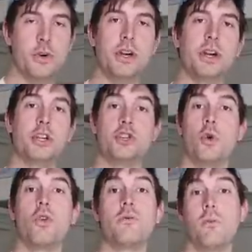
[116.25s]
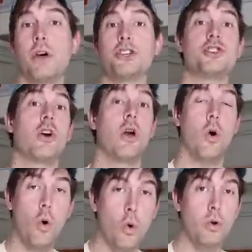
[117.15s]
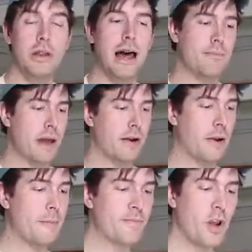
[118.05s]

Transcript: you can control the moisture a whole lot better.